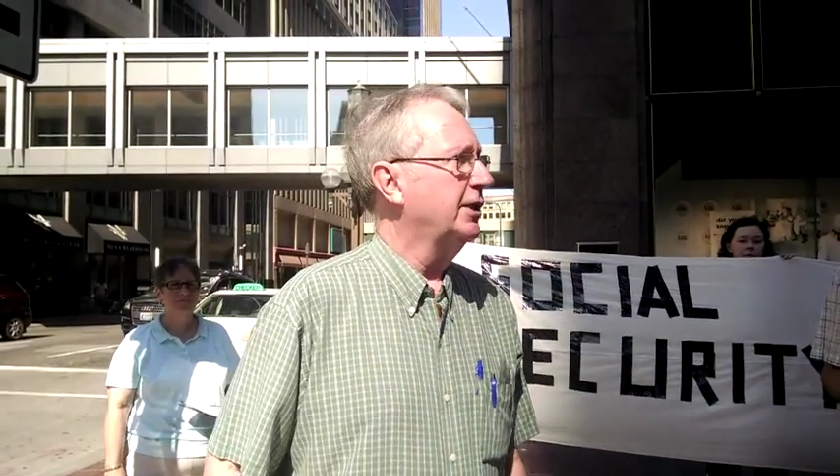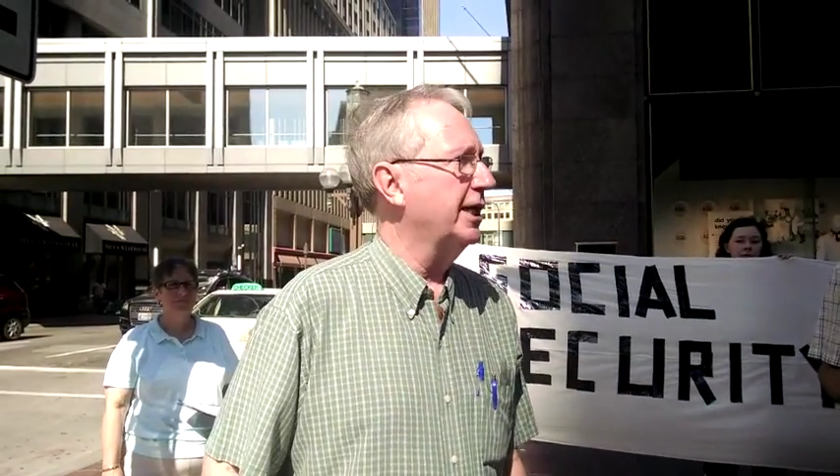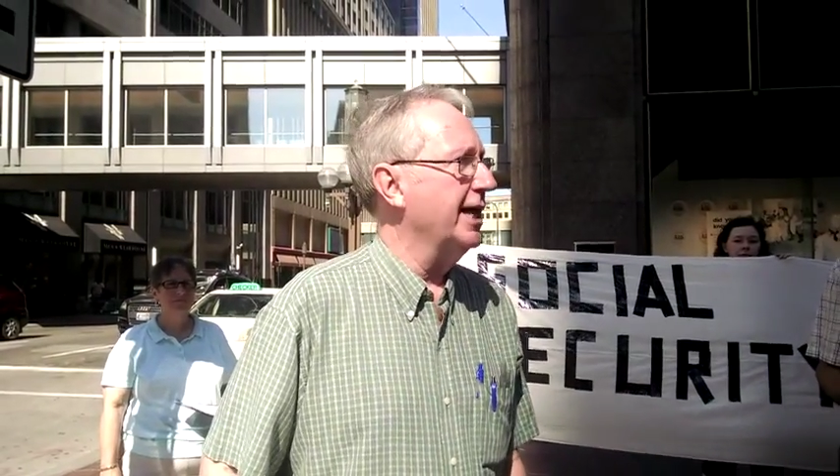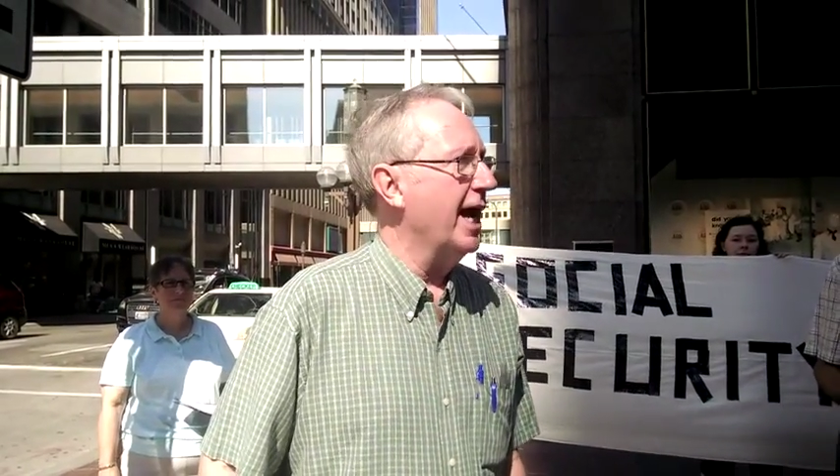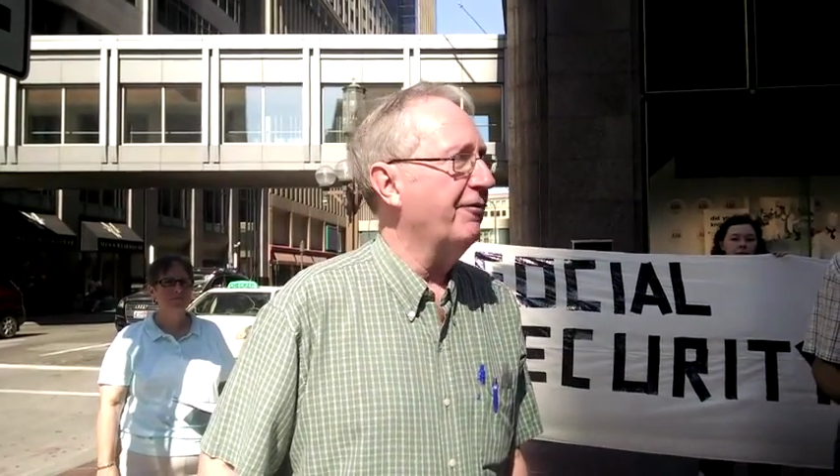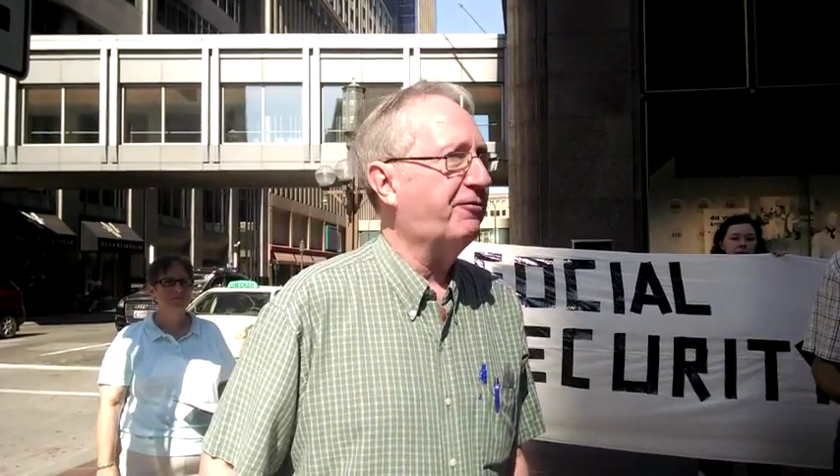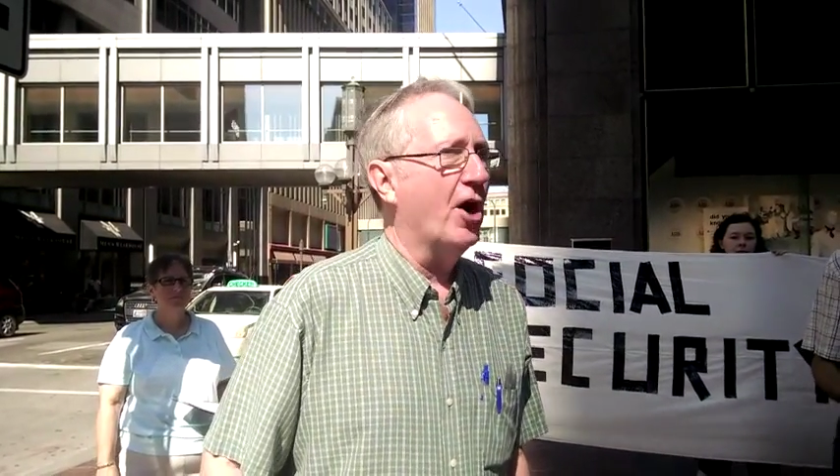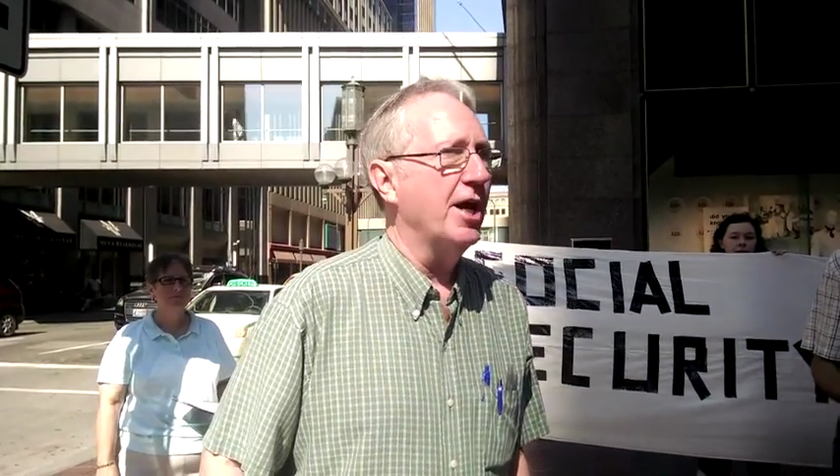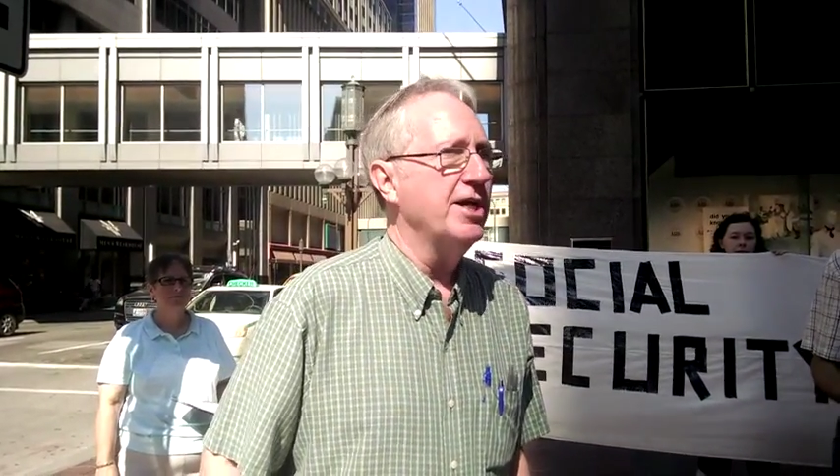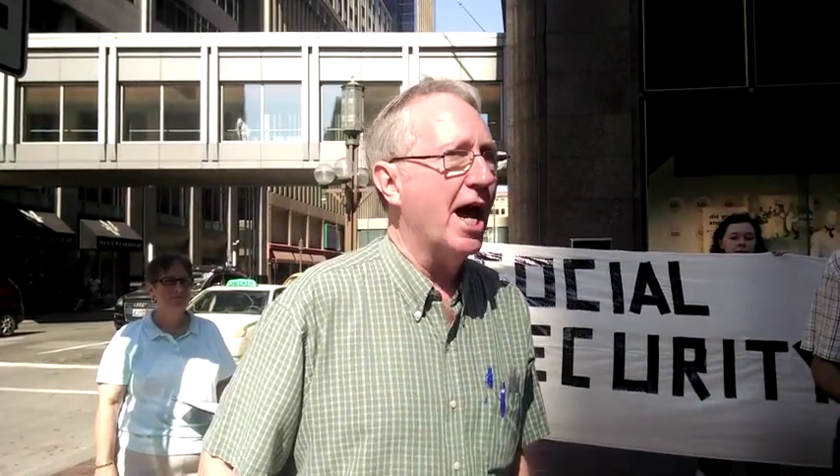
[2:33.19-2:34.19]
today
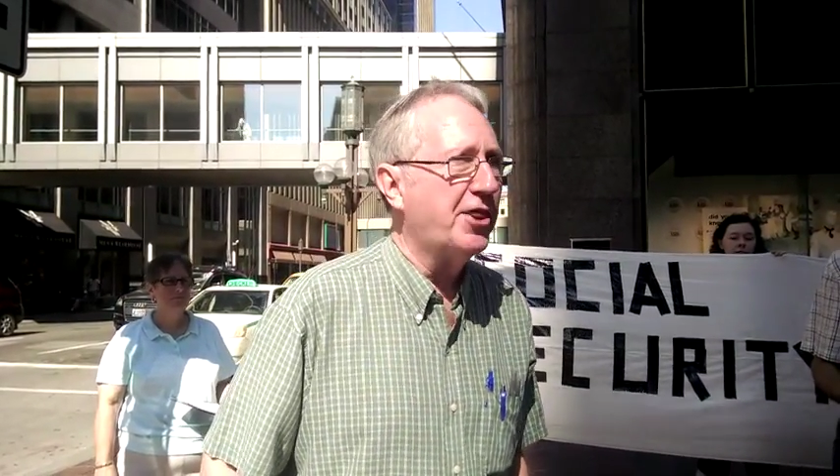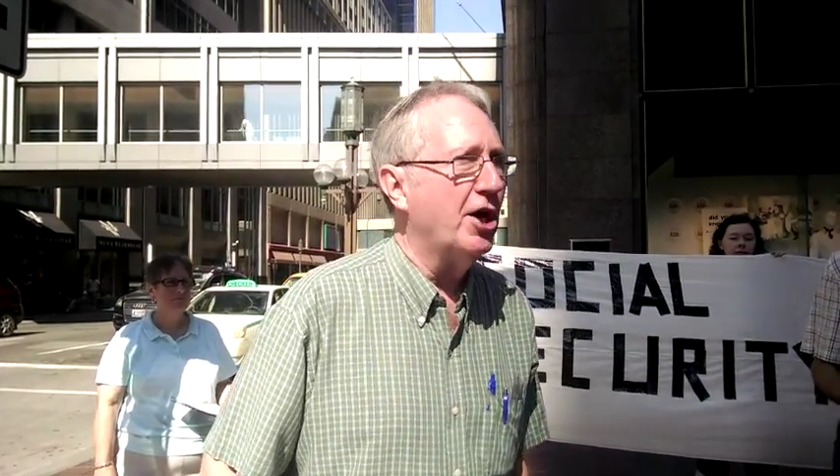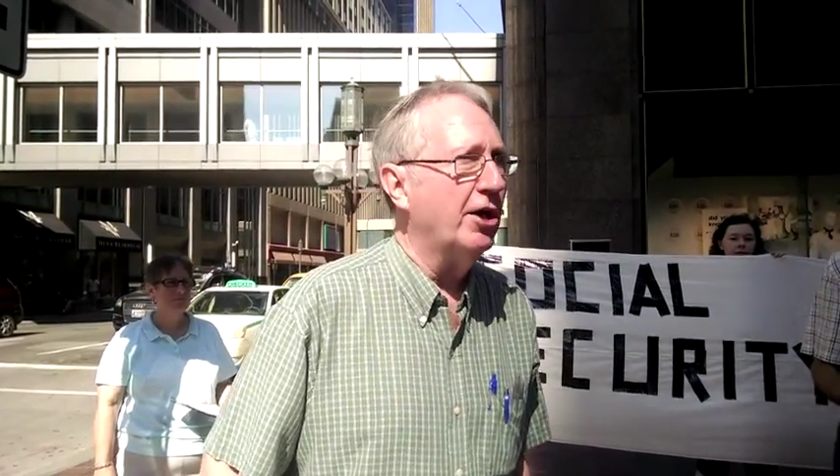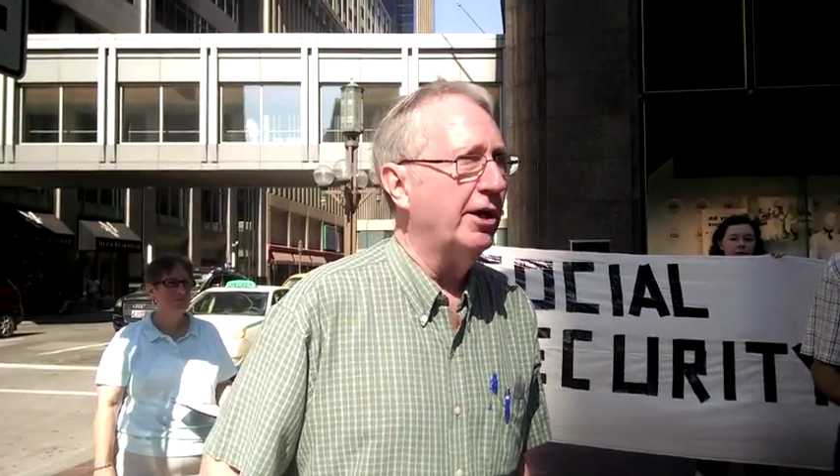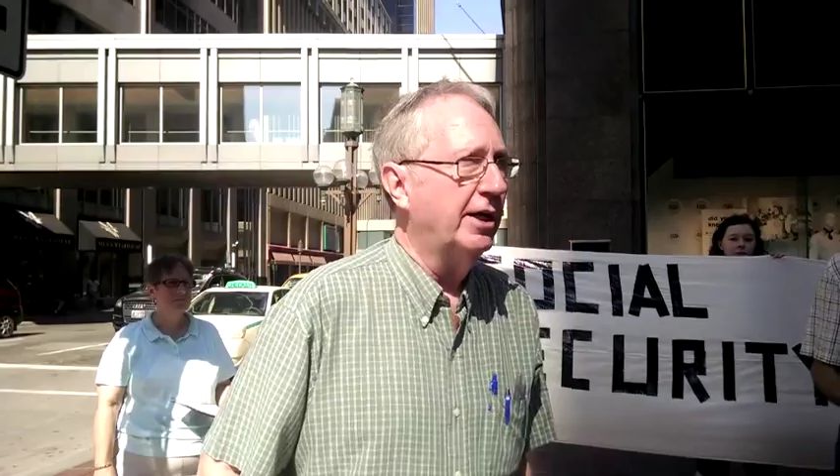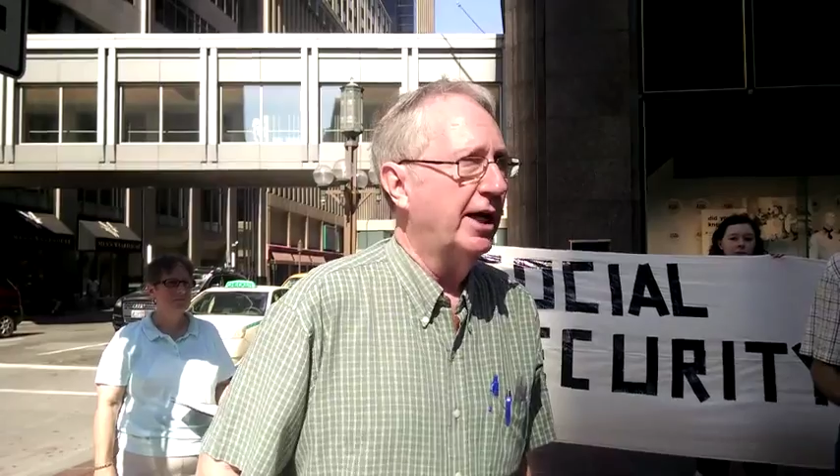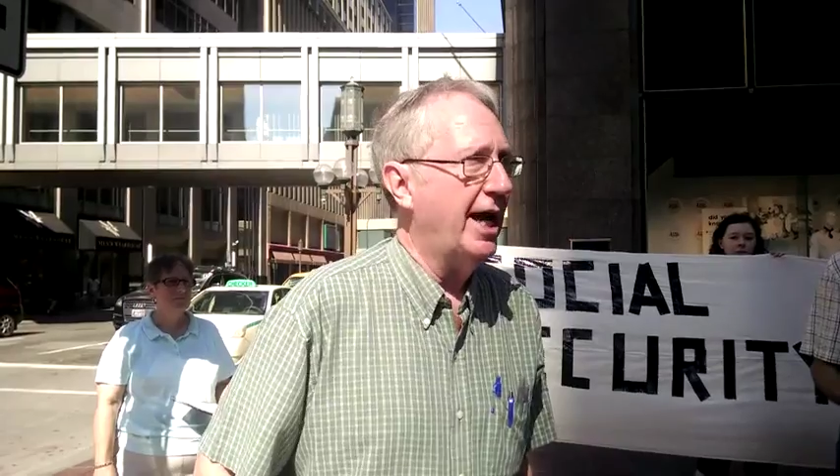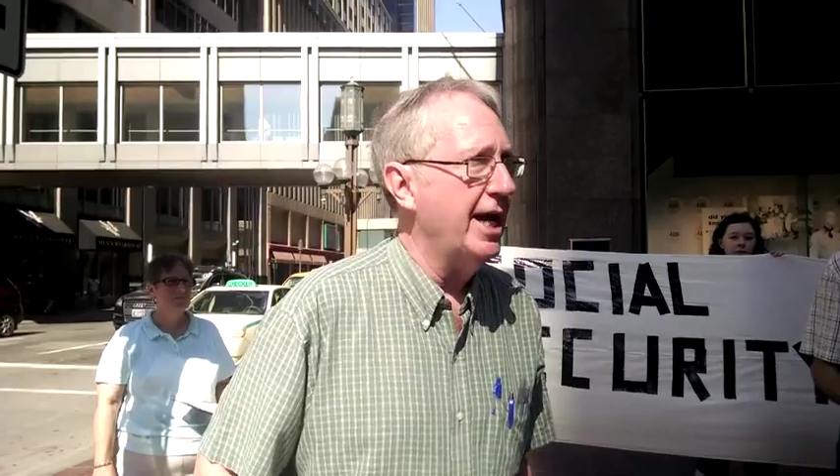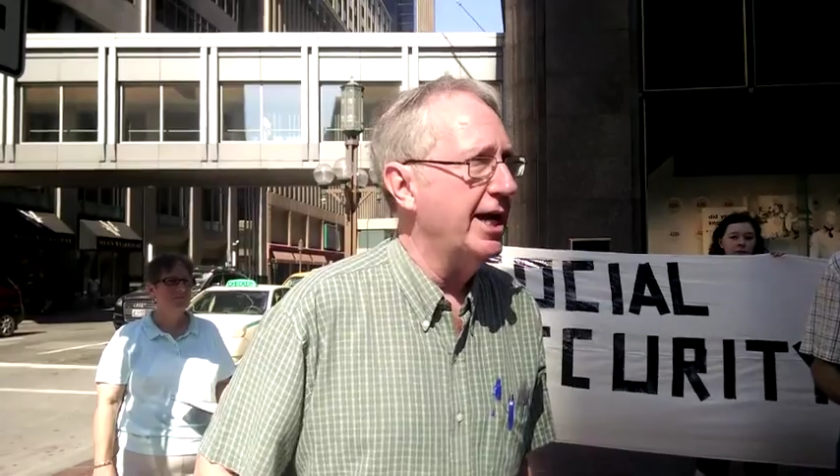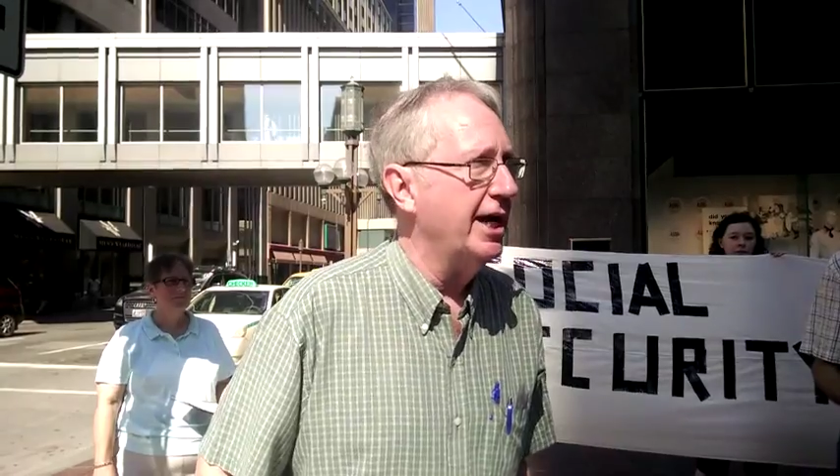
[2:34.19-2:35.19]
for another
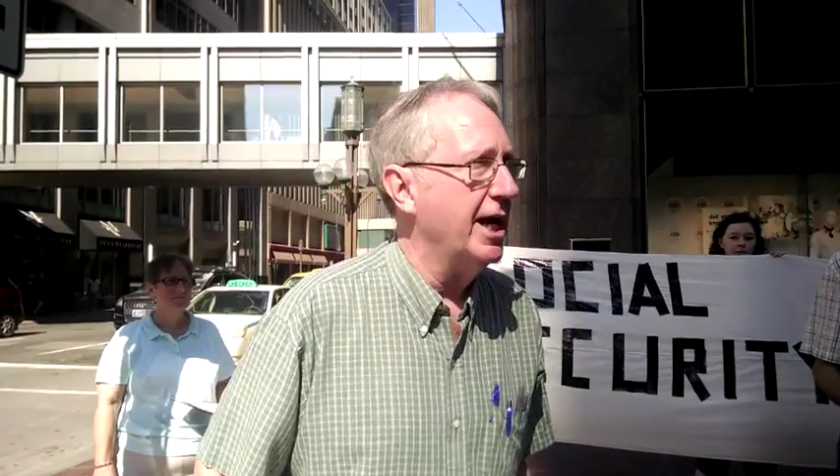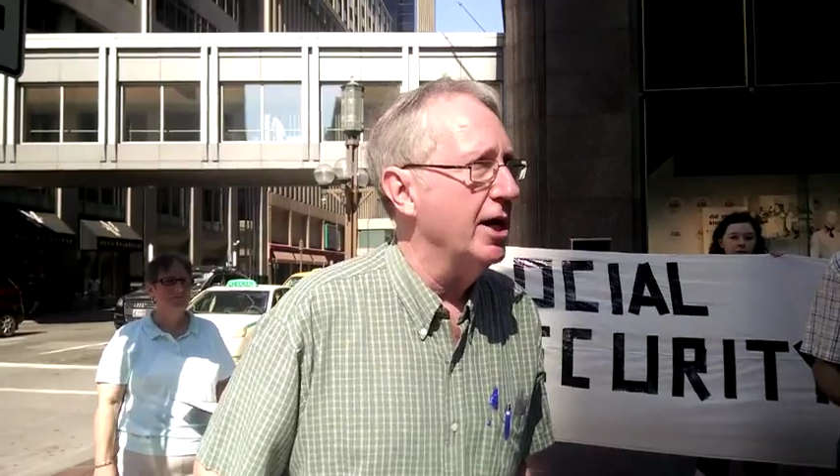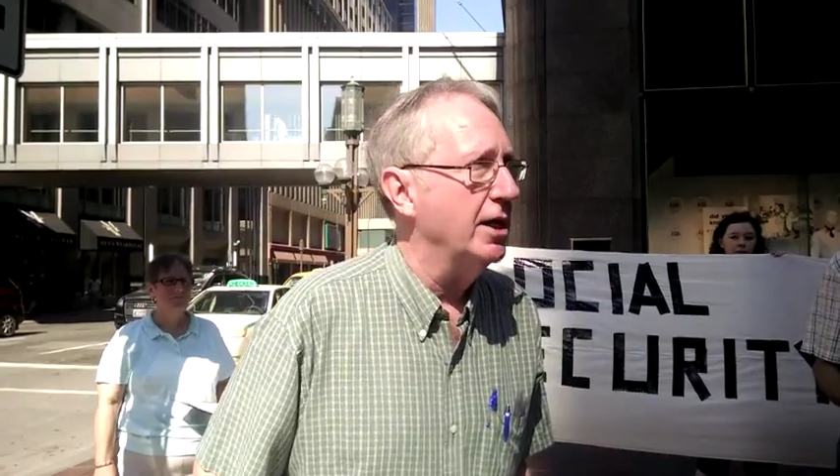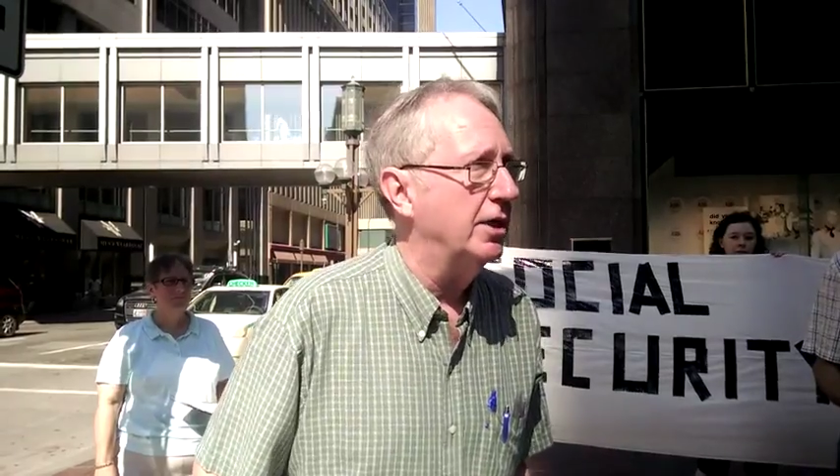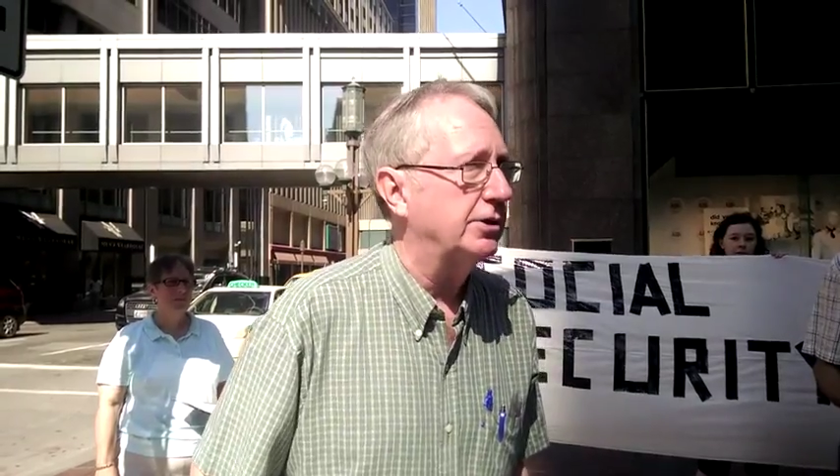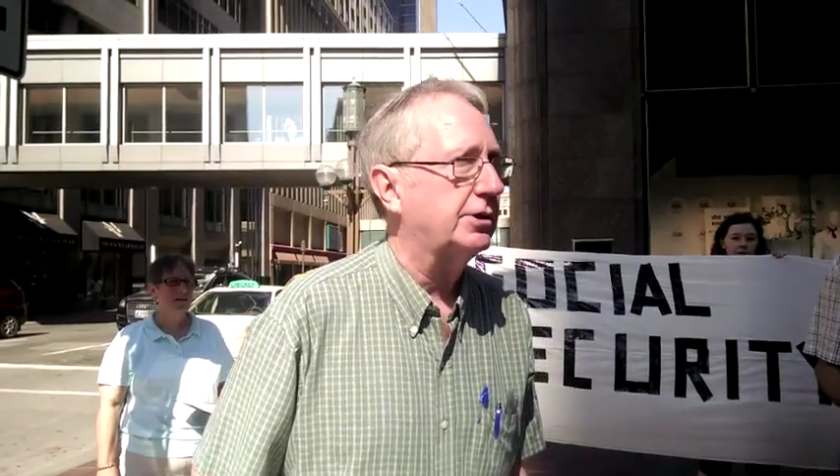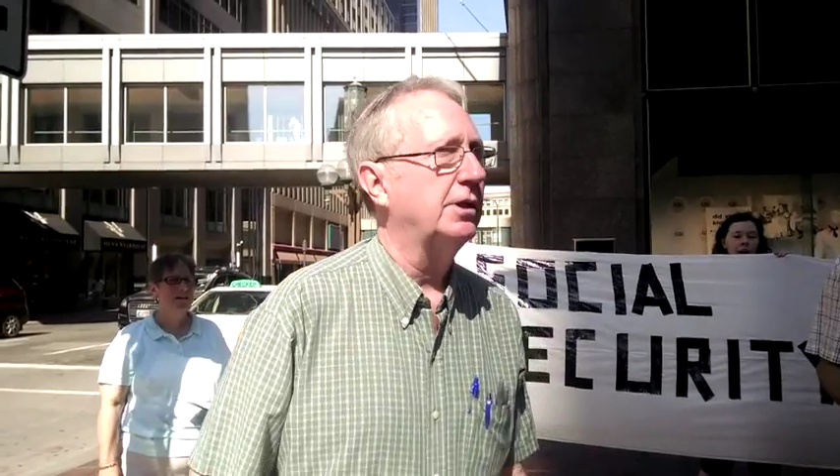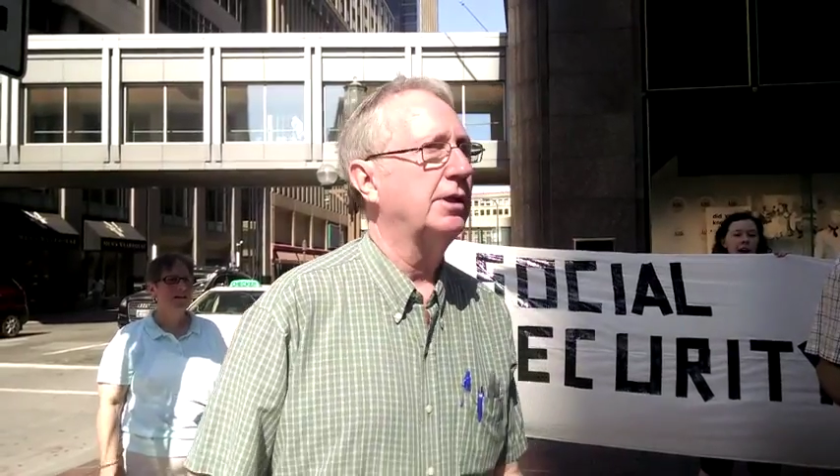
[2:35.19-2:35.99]
80 years.